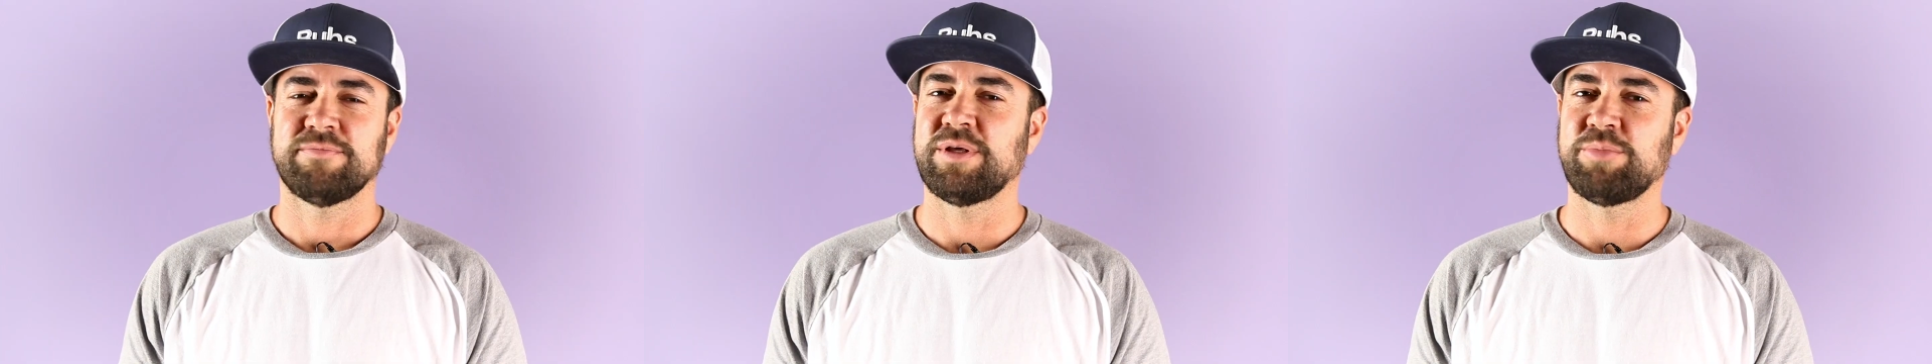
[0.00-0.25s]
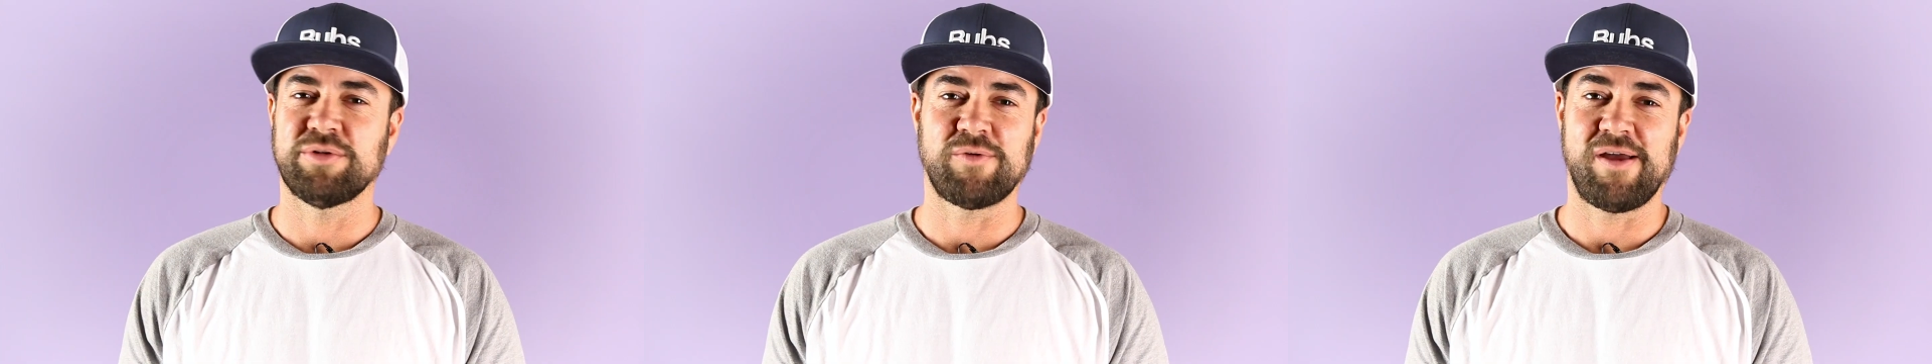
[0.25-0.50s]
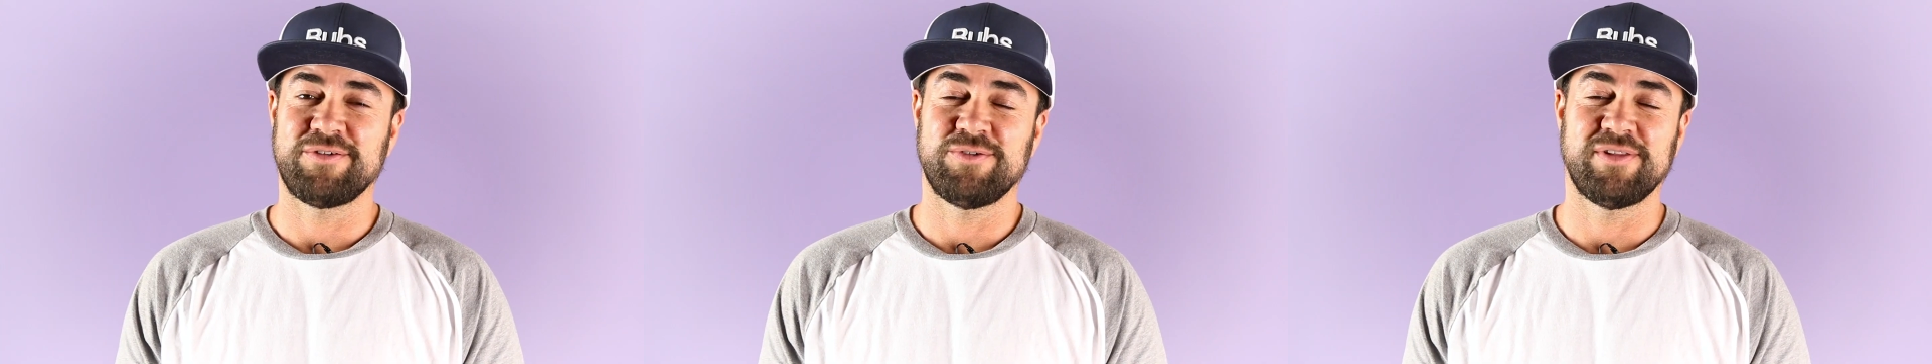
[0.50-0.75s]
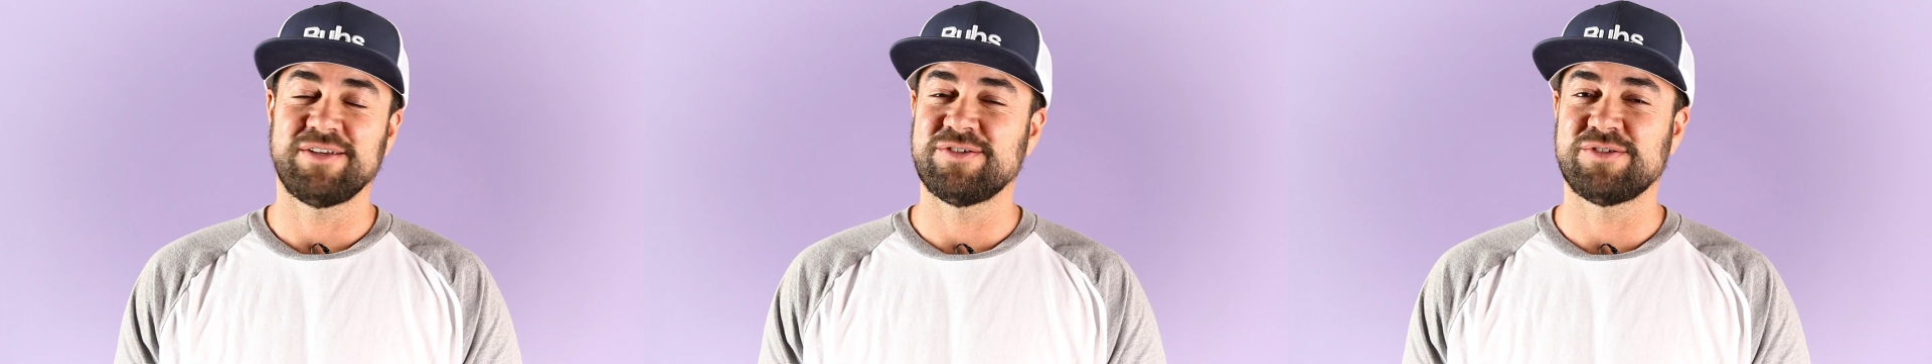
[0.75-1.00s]
People around
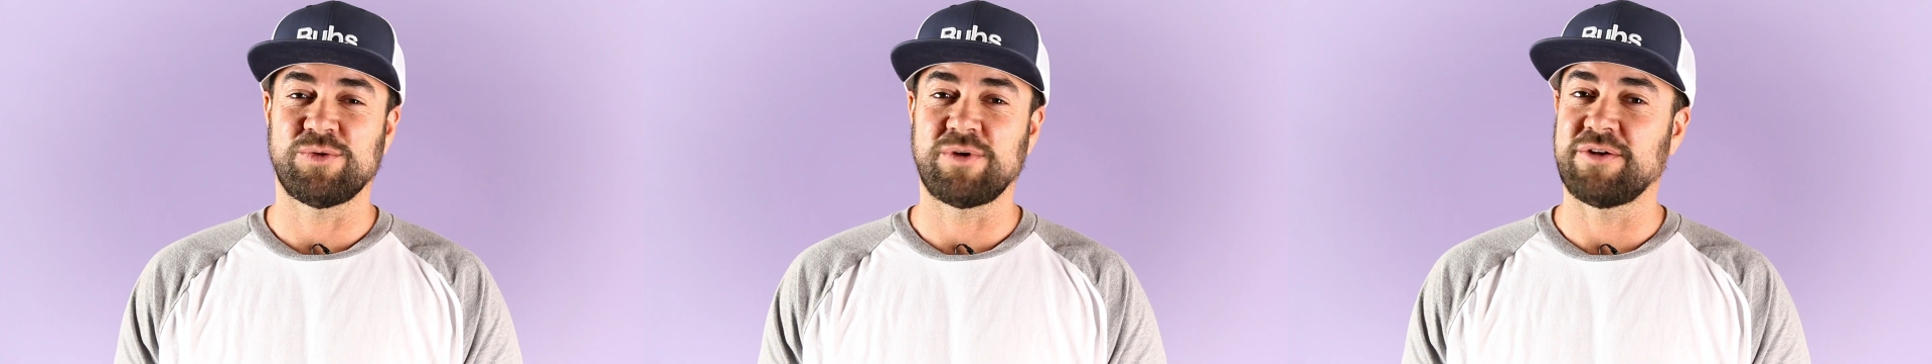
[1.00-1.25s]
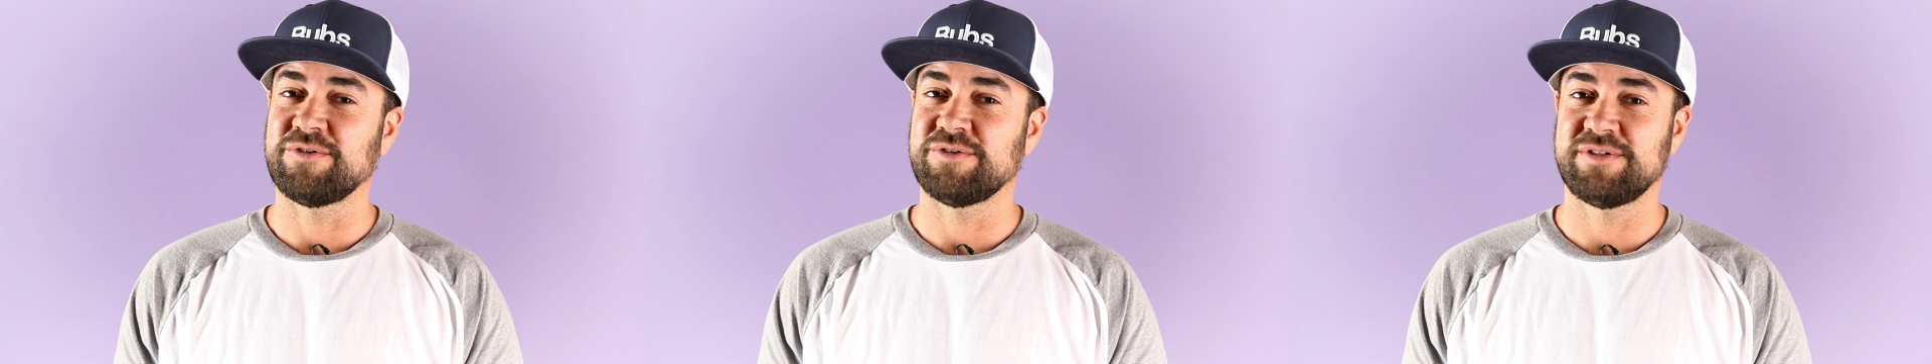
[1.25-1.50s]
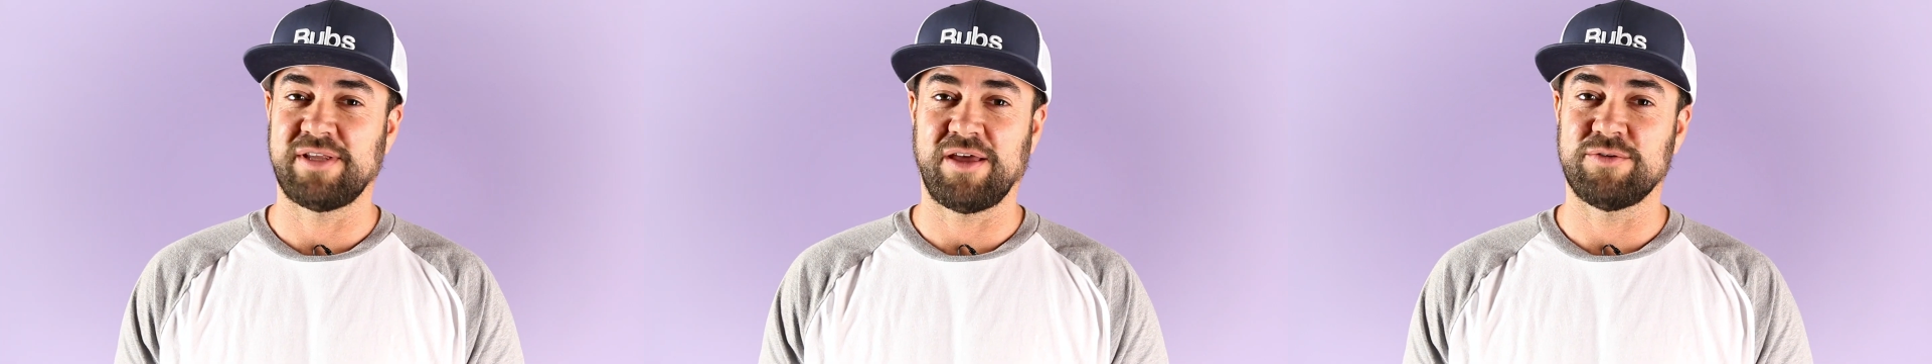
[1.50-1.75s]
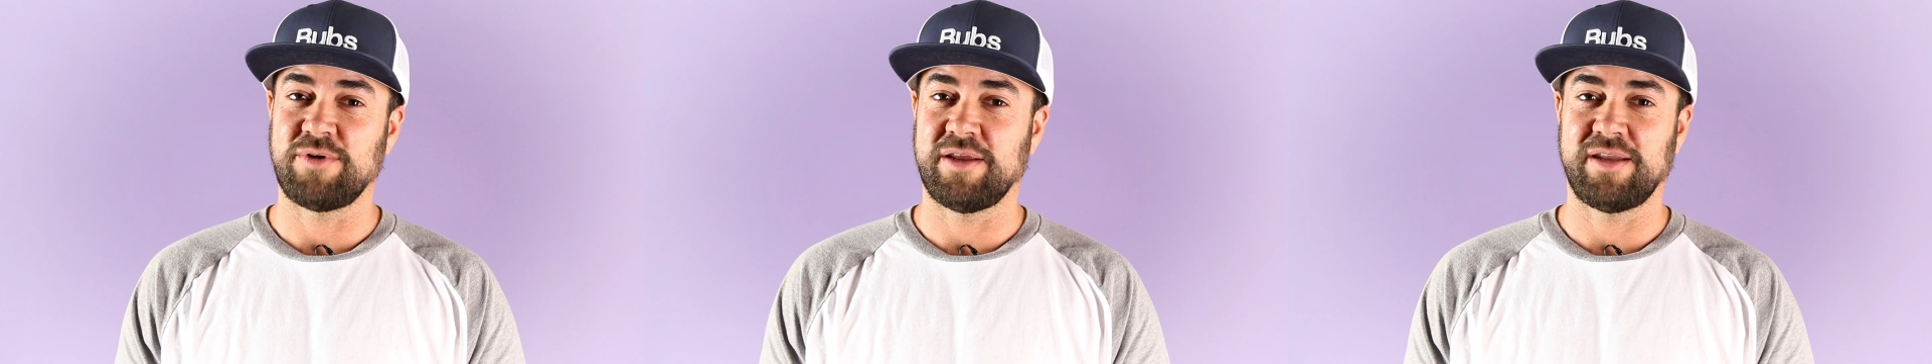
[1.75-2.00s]
you, they just don't
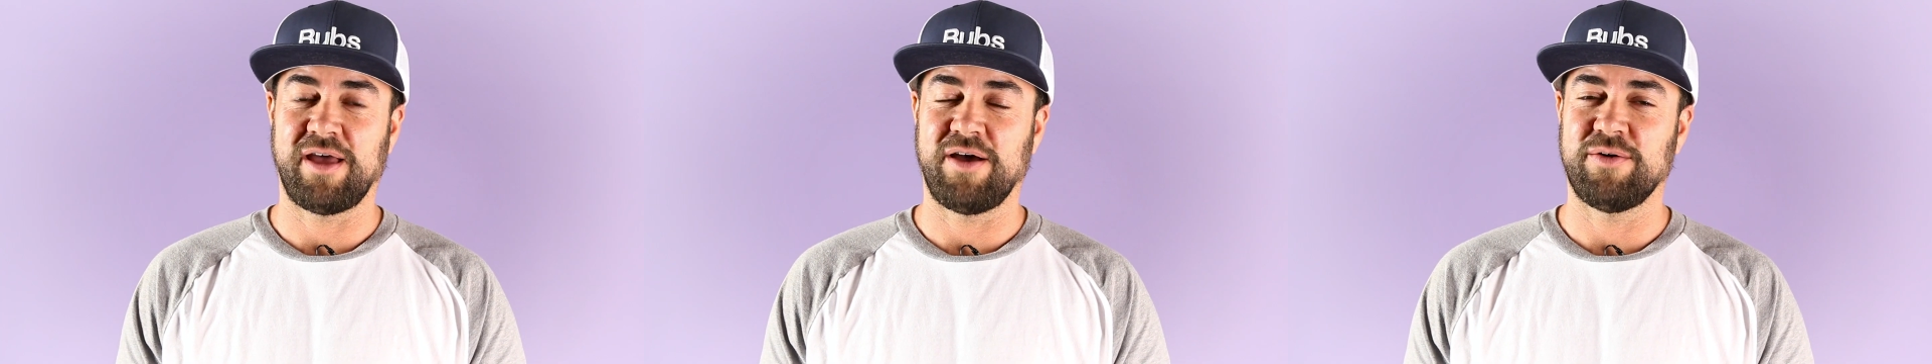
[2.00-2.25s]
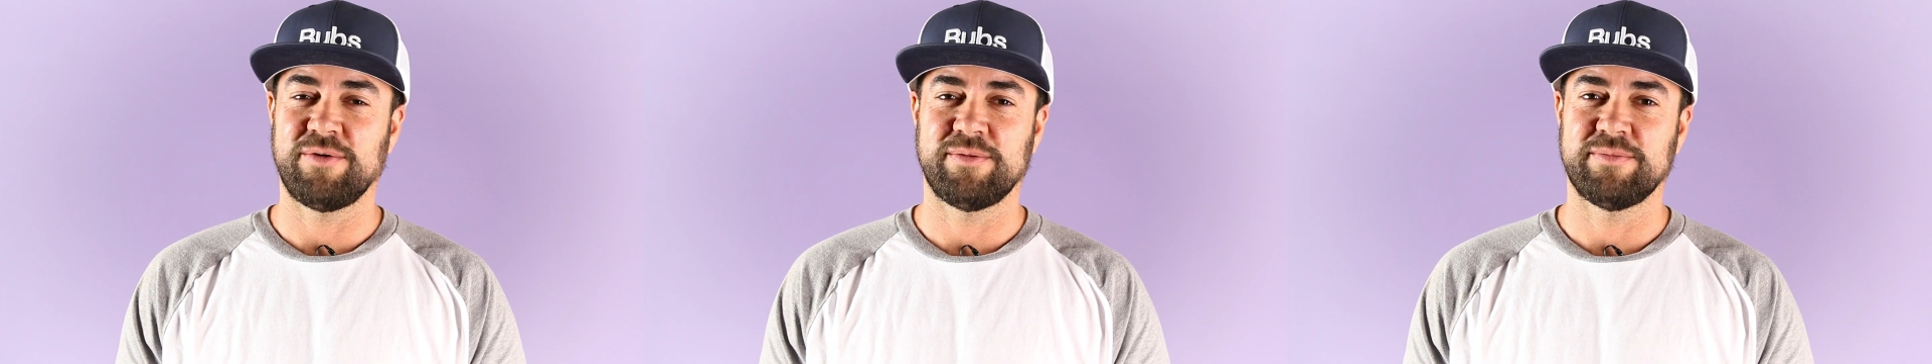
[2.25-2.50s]
understand right now.